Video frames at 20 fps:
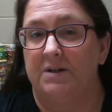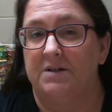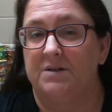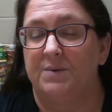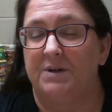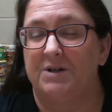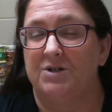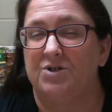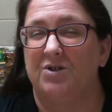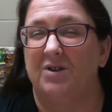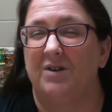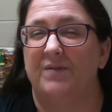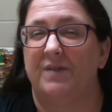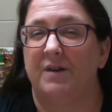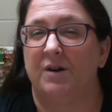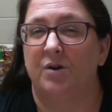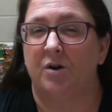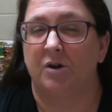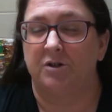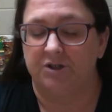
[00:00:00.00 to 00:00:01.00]
especially if
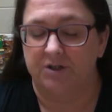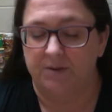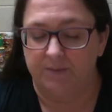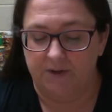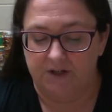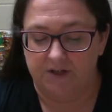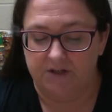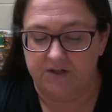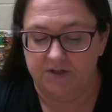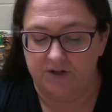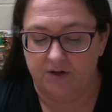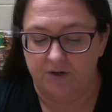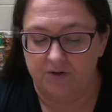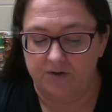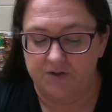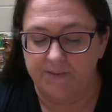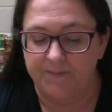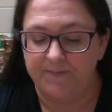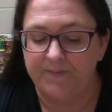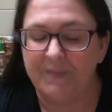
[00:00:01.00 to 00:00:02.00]
there are some
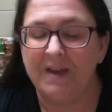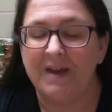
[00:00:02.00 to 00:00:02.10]
concerns.